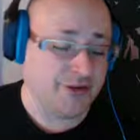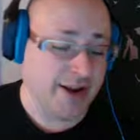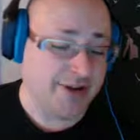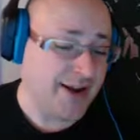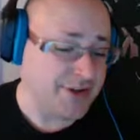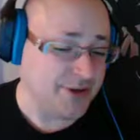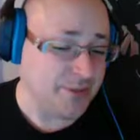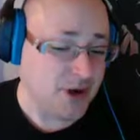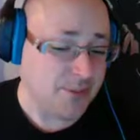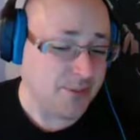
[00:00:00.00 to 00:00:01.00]
actually
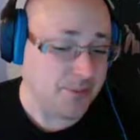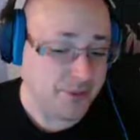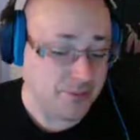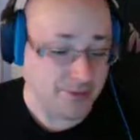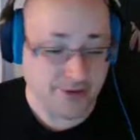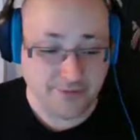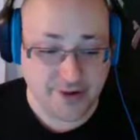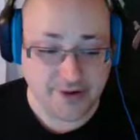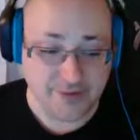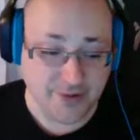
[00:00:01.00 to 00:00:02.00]
probably a really
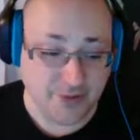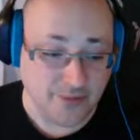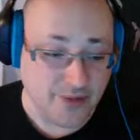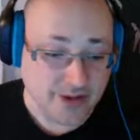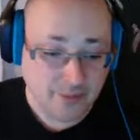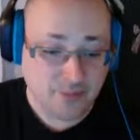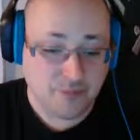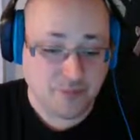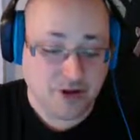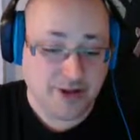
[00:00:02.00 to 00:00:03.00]
effective heal. Like, you
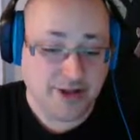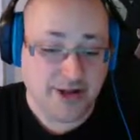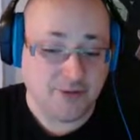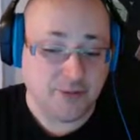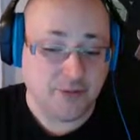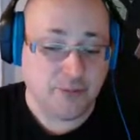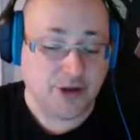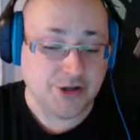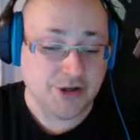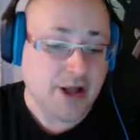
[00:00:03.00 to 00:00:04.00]
probably can't do too
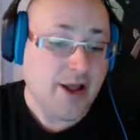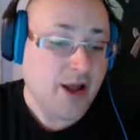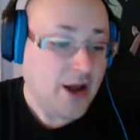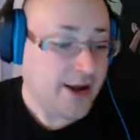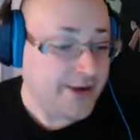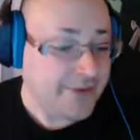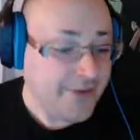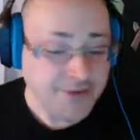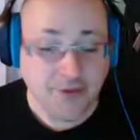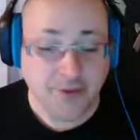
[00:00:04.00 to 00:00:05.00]
much. And on
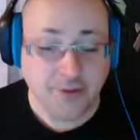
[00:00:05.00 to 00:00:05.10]
that note,